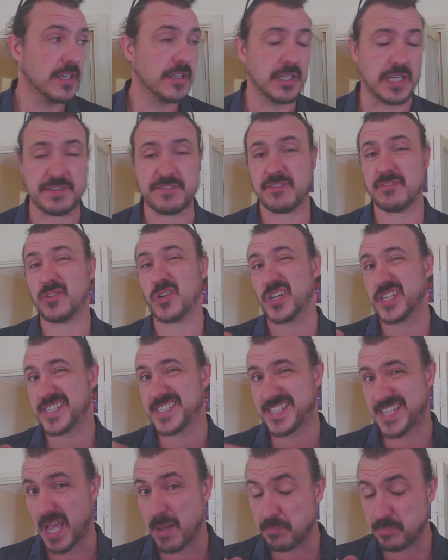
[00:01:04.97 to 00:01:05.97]
If you've got a
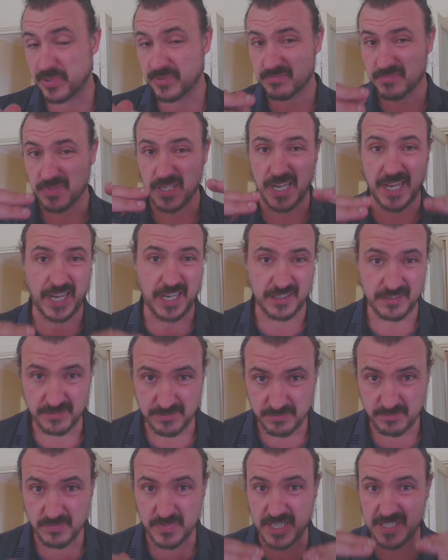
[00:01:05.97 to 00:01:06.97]
sump and
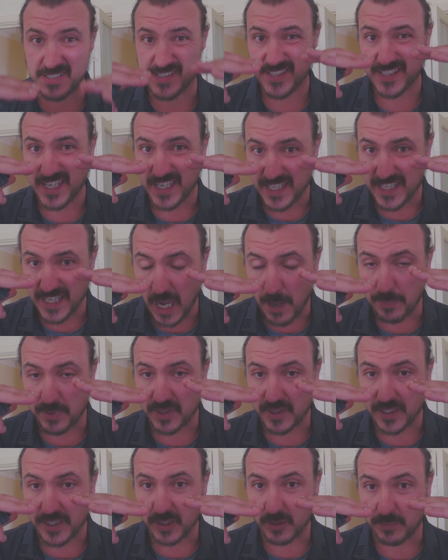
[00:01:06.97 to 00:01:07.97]
it's sitting up a
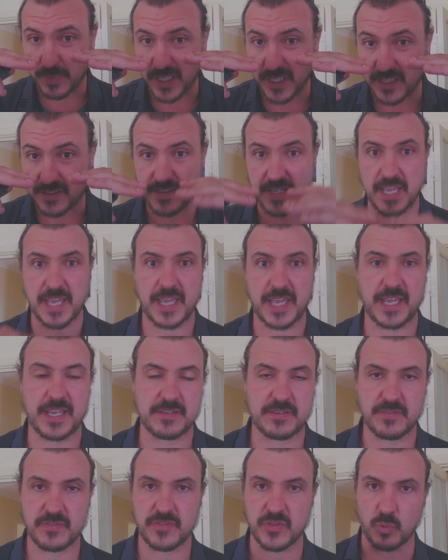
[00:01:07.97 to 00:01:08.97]
little bit and
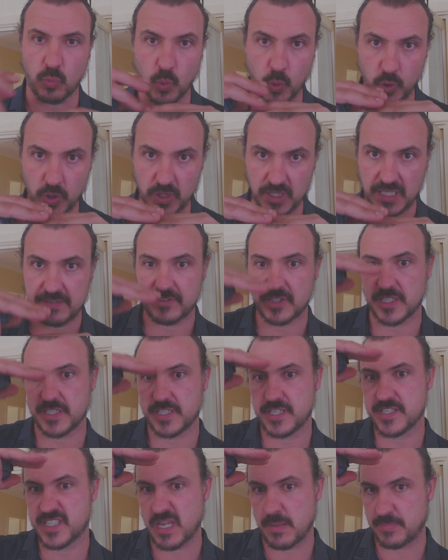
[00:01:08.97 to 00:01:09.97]
the water level in your
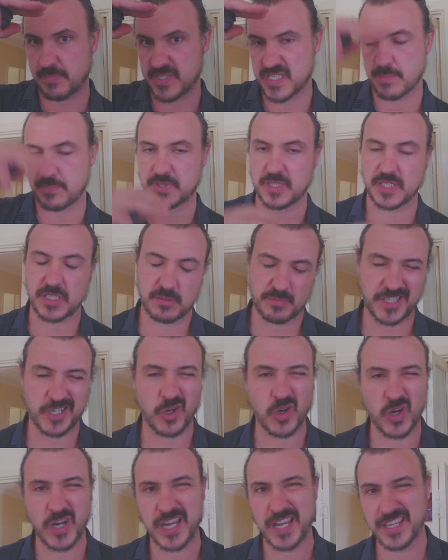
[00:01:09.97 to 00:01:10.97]
sump is up a little bit
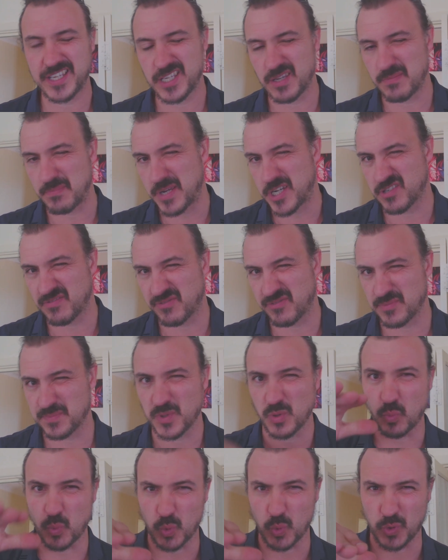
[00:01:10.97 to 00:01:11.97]
higher, you measure from the
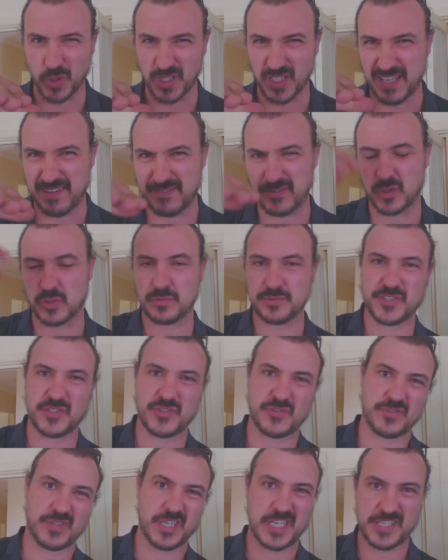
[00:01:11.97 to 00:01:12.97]
water level to
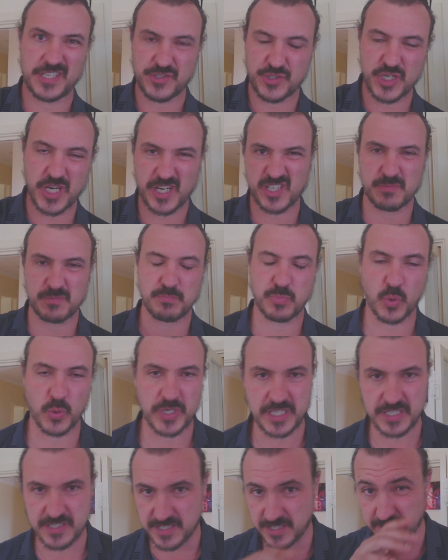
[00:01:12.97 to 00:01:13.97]
the injection point
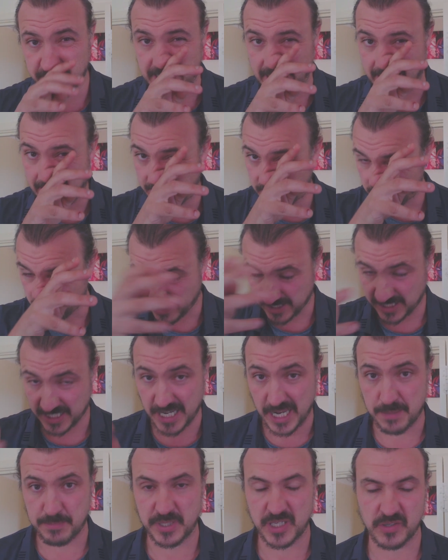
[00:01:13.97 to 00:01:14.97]
into the tank,
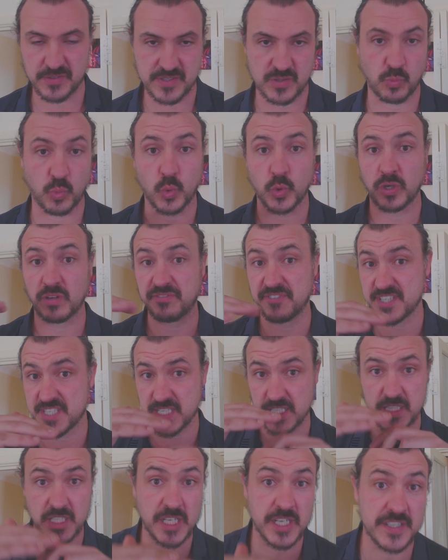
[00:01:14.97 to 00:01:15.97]
okay? Because the water
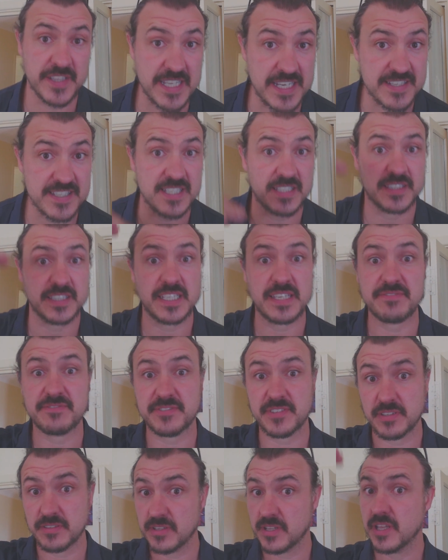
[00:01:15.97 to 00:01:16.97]
physically only has to lift
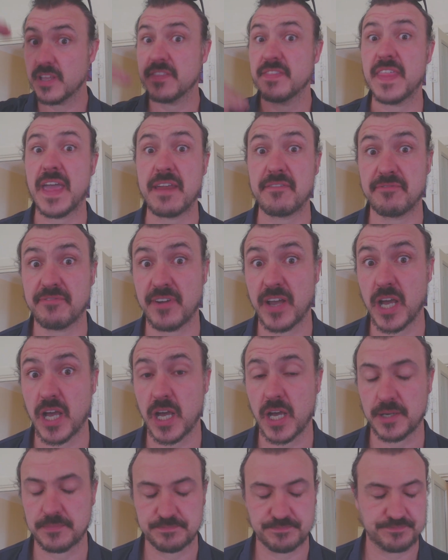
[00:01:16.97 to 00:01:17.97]
that
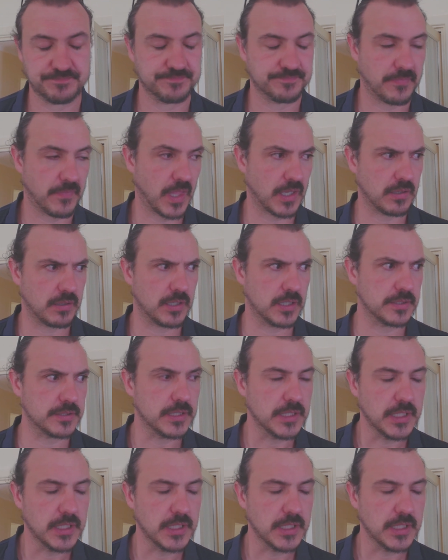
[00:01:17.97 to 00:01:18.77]
far, all right?